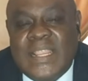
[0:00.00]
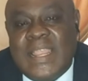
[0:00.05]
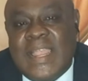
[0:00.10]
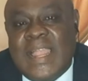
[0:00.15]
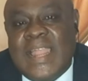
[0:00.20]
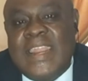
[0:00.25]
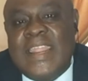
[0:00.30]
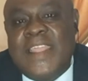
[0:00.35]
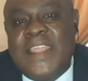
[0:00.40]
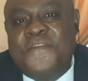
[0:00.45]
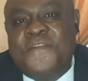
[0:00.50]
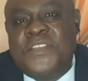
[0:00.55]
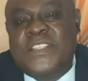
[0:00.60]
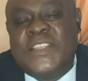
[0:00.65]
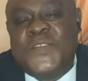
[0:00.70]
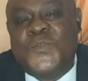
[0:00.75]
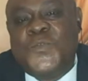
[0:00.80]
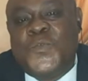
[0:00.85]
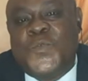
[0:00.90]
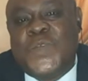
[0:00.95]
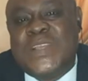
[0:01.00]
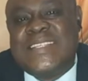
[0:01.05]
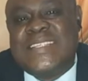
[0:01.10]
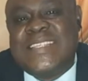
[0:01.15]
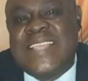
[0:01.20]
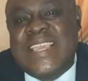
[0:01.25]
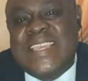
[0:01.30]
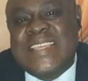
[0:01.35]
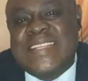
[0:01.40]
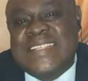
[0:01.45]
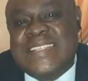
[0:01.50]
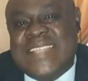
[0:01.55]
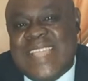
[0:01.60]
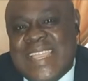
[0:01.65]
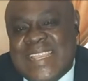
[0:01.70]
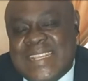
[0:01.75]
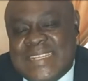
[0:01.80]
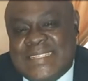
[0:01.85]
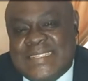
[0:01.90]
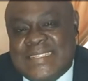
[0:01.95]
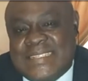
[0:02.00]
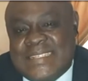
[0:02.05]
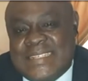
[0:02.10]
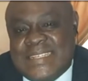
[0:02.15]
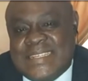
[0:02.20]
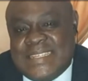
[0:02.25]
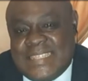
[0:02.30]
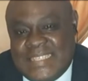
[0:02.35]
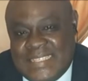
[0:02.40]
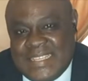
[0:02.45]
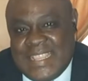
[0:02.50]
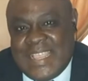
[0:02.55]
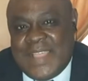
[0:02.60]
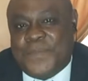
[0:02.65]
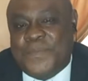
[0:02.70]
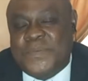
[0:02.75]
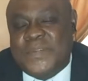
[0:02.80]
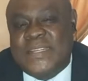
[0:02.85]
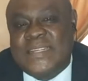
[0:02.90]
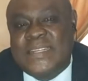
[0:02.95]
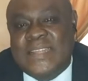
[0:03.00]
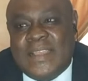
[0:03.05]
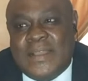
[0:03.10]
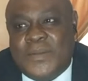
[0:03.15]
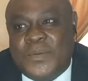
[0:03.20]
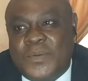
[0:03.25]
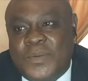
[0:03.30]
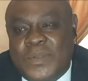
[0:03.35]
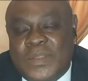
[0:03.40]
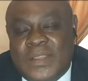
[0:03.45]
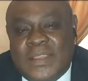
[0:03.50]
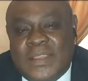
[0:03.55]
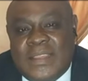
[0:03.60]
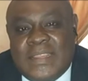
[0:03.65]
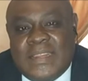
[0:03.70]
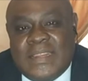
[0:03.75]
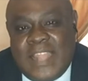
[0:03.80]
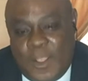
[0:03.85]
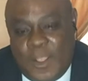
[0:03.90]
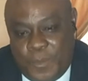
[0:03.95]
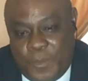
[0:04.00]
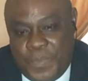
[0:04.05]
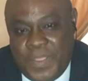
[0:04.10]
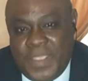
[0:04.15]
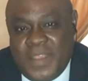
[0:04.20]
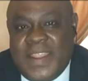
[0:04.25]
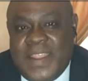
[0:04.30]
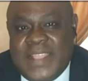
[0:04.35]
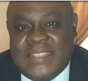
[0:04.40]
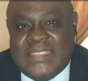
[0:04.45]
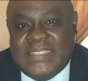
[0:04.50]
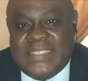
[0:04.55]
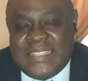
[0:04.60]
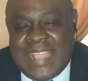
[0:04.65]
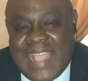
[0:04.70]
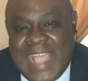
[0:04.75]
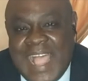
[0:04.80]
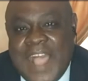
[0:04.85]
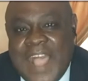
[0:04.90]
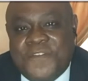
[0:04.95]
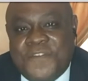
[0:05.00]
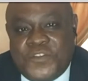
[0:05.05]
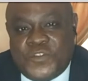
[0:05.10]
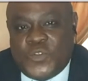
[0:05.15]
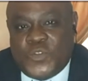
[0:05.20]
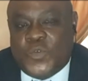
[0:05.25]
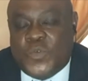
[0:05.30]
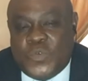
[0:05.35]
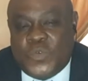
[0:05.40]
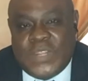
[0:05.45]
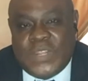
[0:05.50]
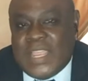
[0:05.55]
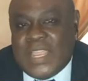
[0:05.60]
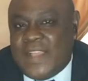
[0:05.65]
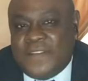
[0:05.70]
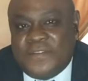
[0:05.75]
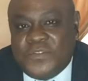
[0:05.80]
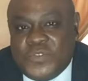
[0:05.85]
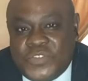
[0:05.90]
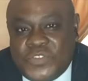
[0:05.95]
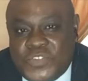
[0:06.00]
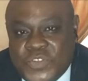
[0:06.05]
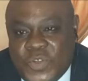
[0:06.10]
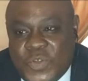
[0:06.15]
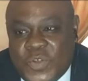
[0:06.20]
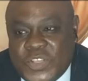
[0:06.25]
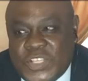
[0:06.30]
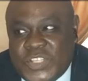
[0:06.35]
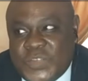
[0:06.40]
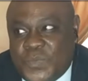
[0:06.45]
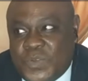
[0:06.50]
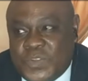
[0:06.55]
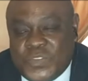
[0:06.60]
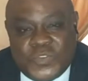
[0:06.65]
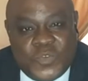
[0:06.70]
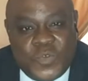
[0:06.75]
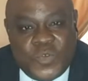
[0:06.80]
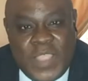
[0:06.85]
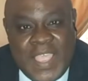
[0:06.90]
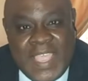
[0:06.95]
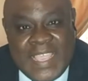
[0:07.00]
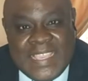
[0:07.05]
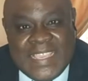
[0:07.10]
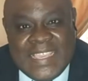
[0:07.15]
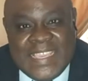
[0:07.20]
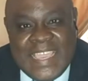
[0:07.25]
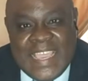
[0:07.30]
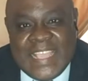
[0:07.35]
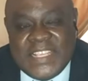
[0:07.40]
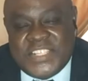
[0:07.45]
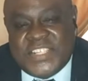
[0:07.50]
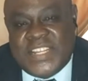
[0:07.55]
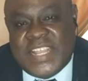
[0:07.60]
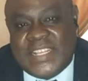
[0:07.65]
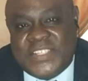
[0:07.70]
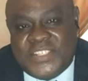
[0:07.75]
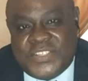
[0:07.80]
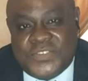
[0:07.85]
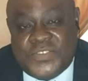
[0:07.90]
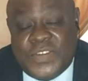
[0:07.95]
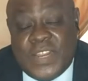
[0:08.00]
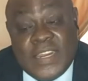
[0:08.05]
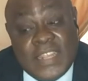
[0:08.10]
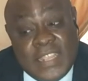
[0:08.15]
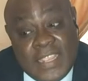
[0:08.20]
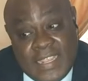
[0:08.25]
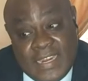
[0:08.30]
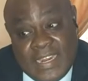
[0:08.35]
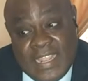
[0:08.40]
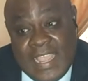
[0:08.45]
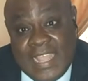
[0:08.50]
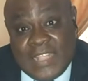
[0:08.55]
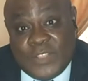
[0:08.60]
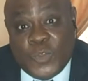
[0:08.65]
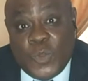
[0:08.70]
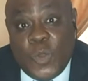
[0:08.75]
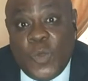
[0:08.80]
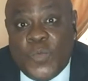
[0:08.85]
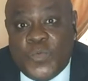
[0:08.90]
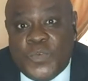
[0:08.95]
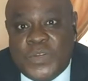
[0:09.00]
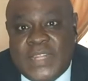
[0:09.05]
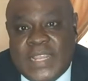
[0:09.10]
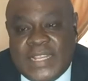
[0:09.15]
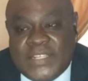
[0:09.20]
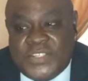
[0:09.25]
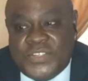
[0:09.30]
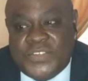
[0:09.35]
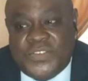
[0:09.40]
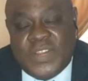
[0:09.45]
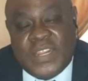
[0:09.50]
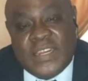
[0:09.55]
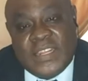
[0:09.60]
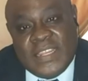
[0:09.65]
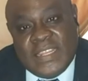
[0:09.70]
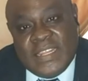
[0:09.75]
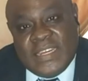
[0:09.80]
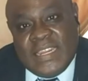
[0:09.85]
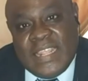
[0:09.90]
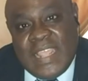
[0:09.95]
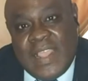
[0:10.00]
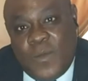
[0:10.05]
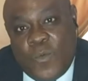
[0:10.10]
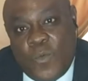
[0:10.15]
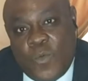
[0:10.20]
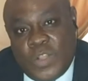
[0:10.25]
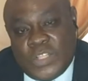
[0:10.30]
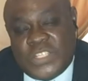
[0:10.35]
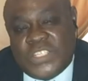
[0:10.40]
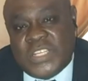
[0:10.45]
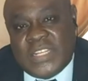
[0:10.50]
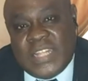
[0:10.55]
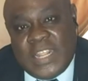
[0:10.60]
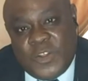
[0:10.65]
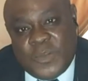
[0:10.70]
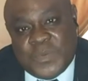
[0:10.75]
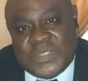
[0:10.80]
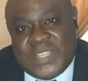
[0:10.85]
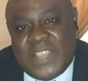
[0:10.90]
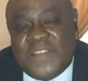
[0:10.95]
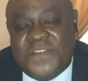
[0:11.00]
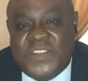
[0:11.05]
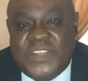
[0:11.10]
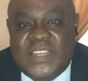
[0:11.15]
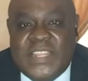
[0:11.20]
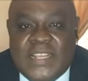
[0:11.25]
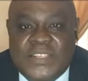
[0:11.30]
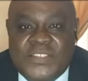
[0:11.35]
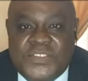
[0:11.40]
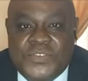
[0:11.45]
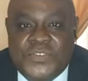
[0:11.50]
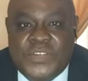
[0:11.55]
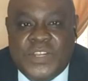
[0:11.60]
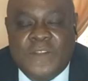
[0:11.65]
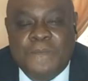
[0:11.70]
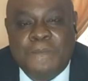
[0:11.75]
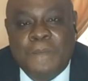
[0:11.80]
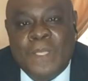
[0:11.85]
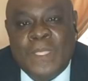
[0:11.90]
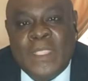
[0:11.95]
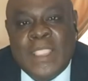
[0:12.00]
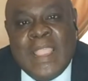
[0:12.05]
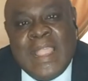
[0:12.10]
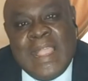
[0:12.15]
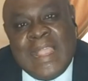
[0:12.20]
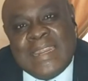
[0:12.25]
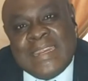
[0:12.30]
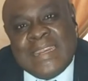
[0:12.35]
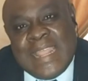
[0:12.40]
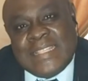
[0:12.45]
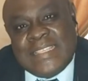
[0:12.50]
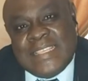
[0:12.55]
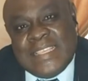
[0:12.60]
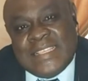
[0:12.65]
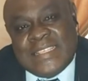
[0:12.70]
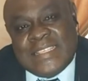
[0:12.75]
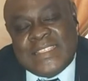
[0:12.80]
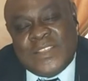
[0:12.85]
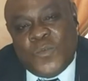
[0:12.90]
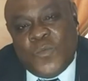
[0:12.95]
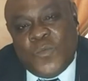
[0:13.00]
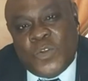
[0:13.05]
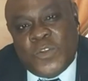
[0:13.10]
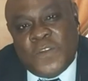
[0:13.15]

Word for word: And everything we were saying then mm. is happening now. Now, parents have to, they have no choice but to engage their children. They are at home with their children. They are watching and observing their children. And that is the one